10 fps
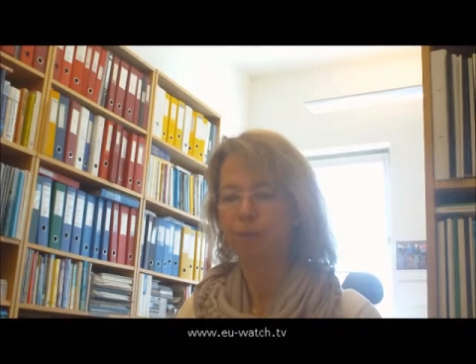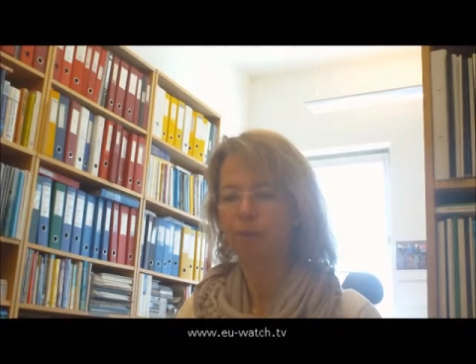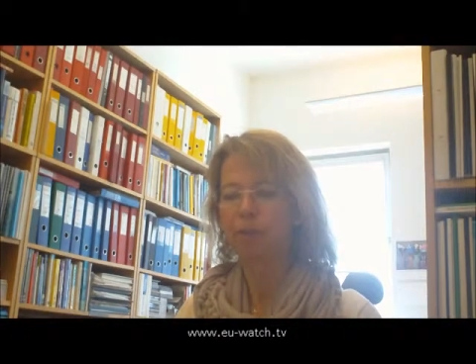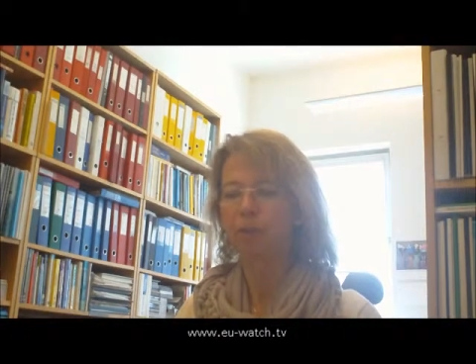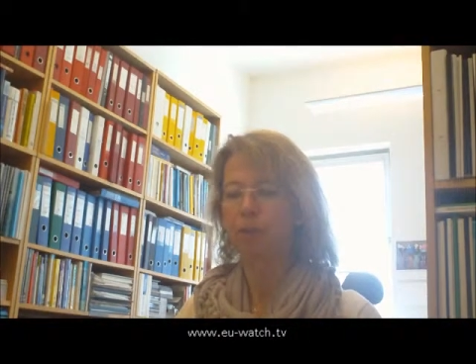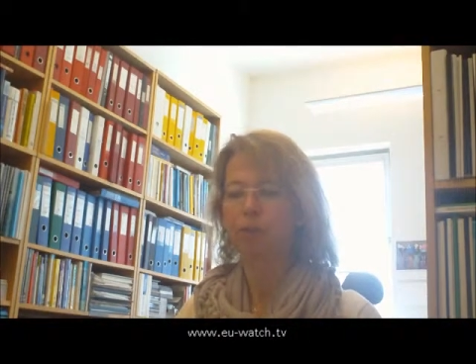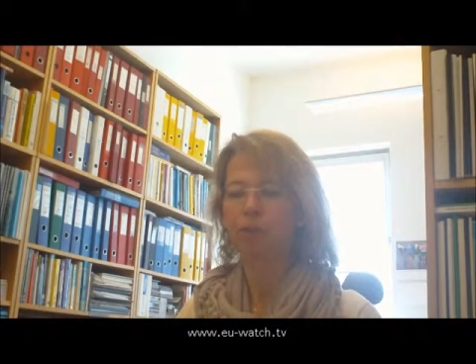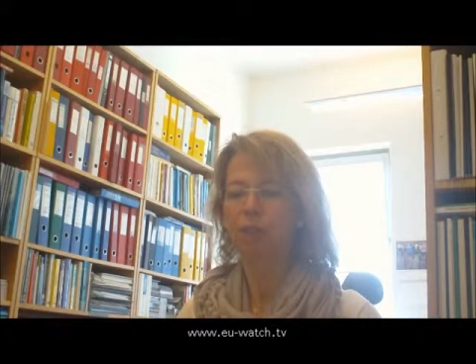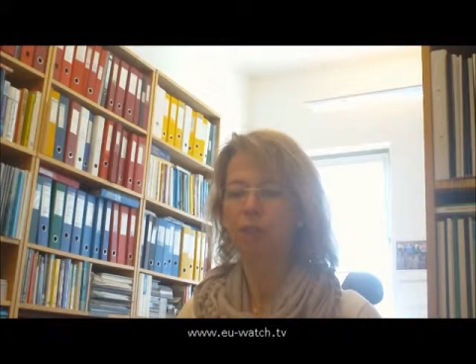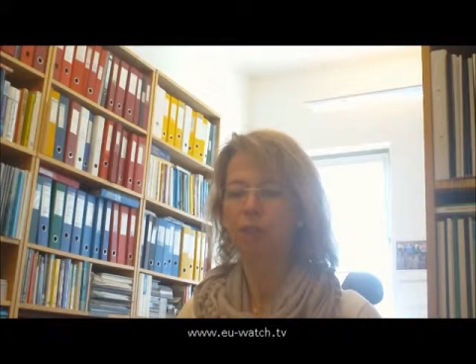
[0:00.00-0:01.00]

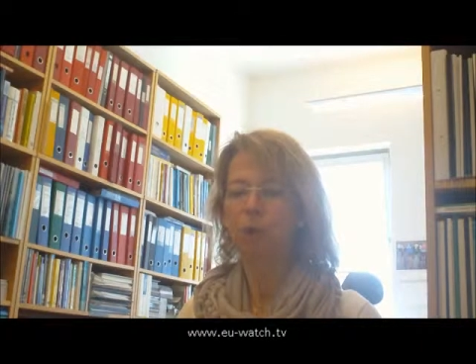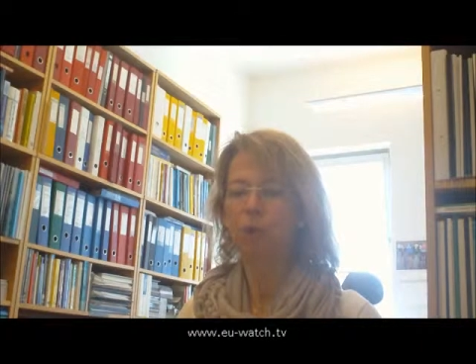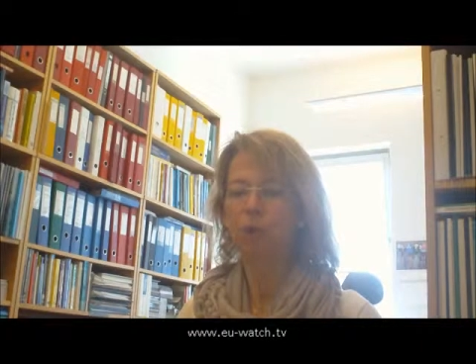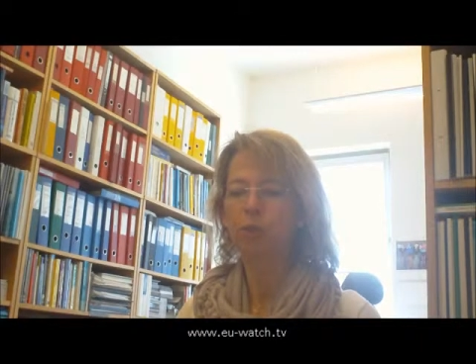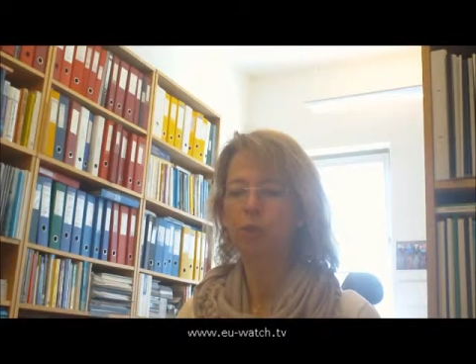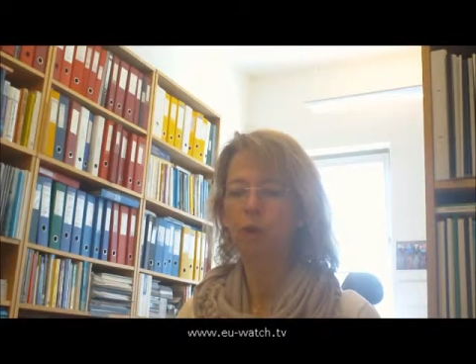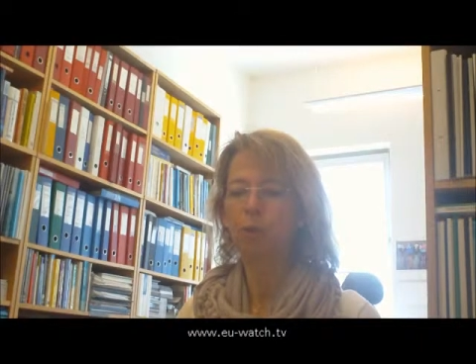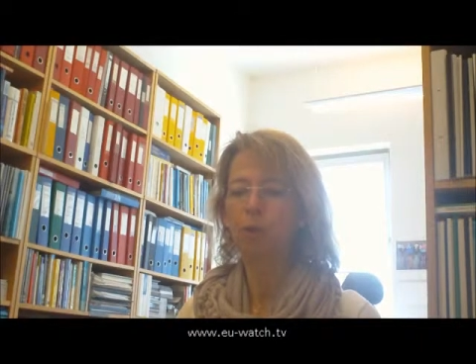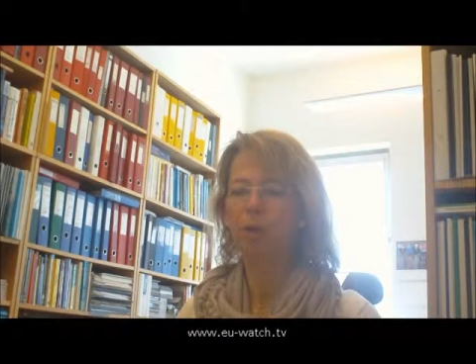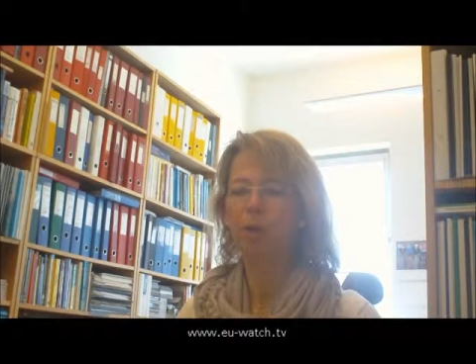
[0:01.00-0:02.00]
reproducing the lowest flow,
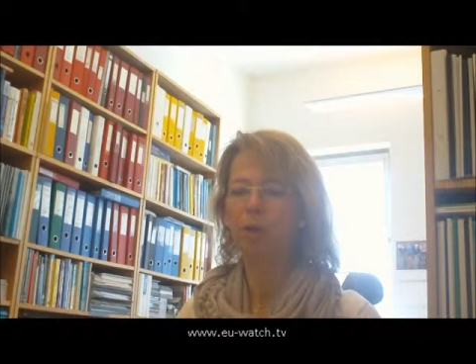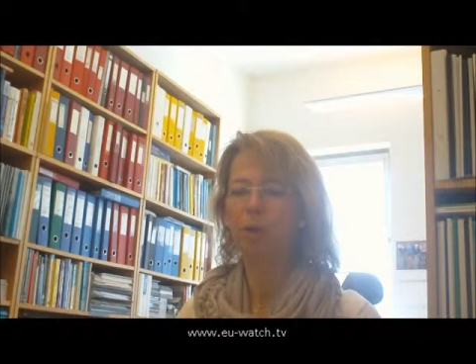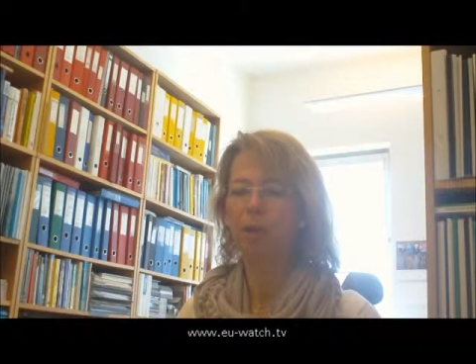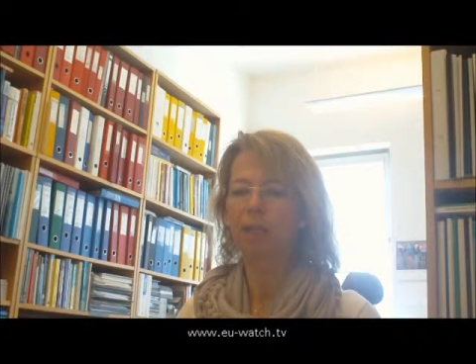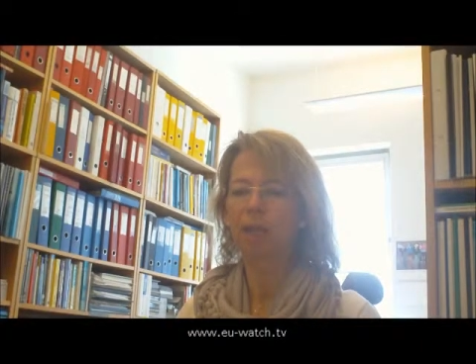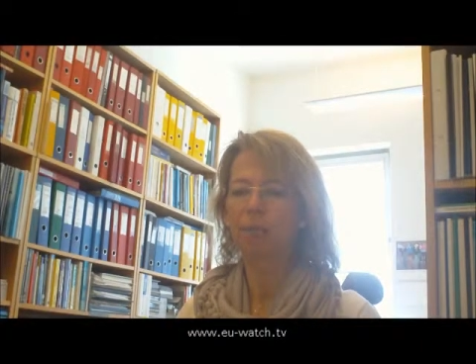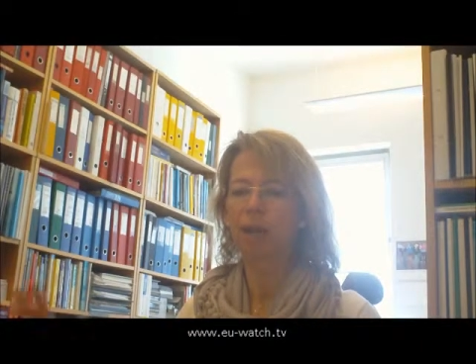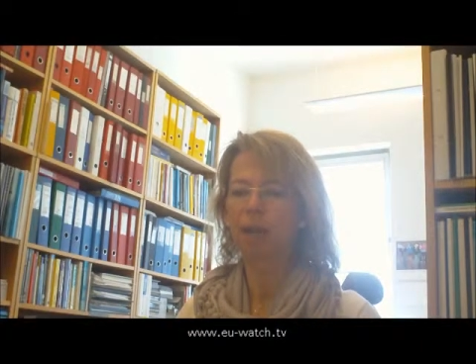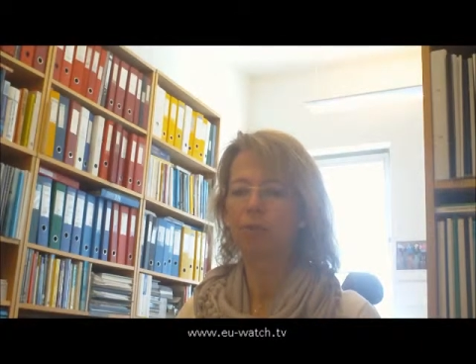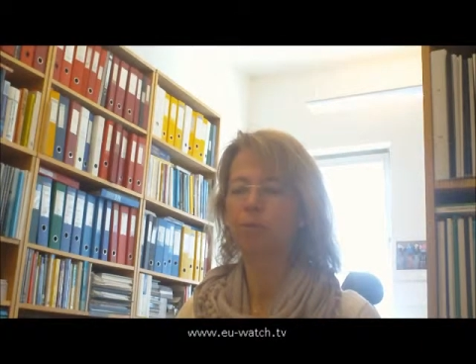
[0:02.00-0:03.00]
but also that they
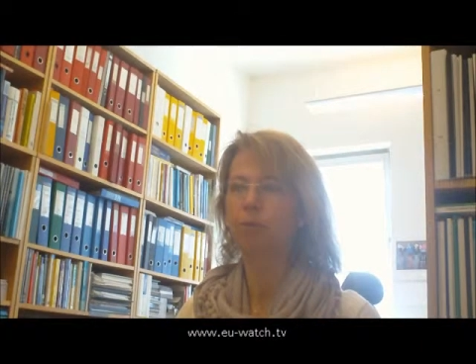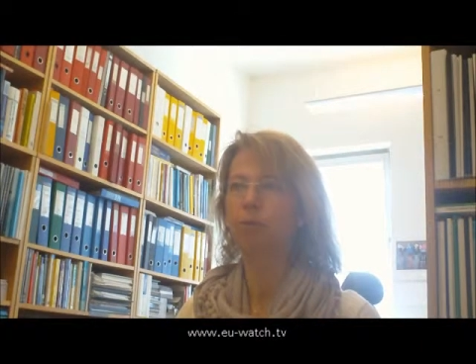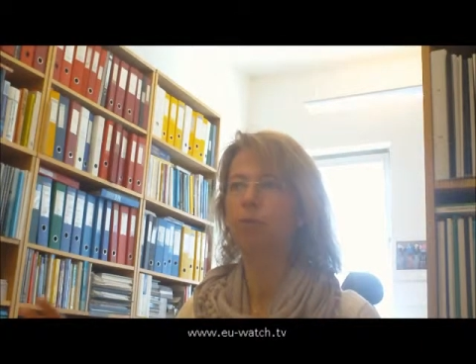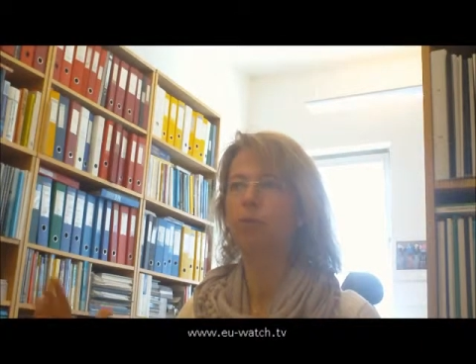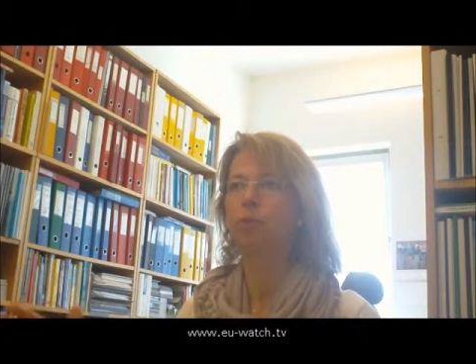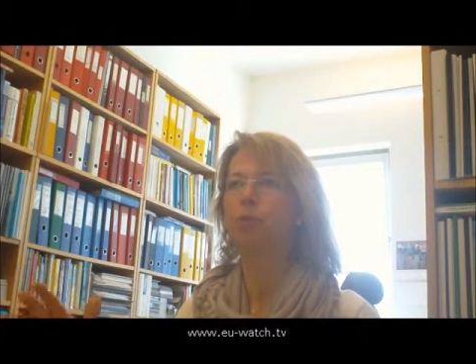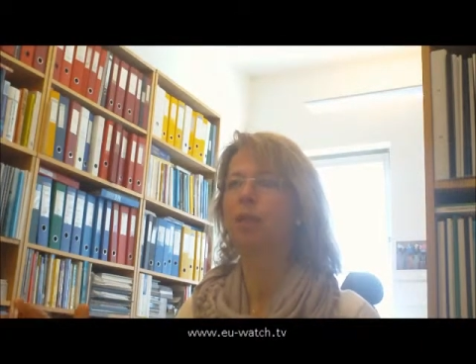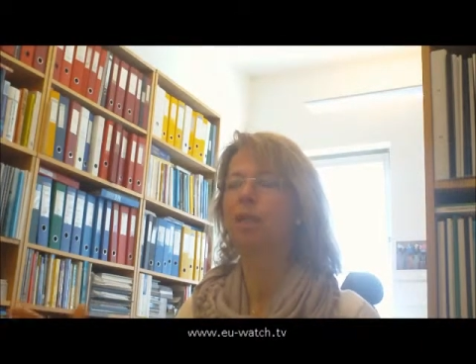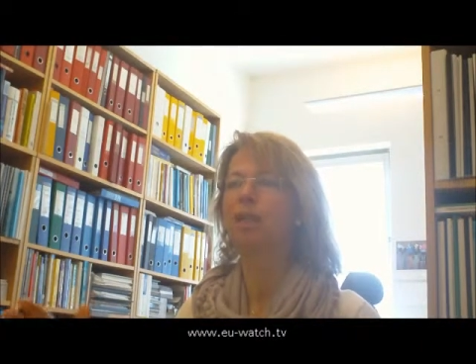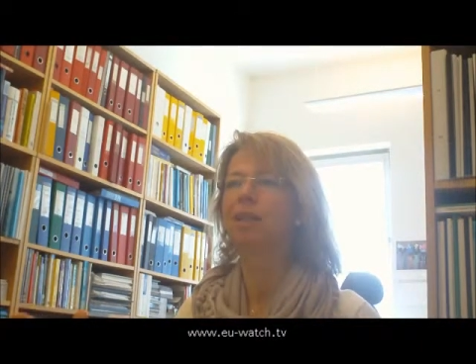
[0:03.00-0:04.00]
might respond too
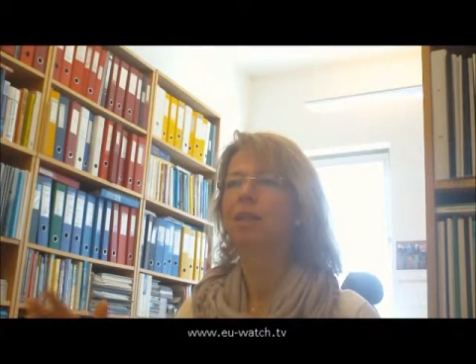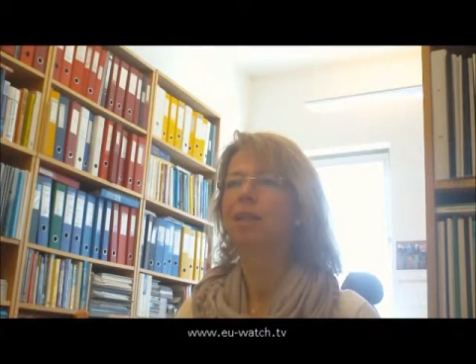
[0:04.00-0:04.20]
quickly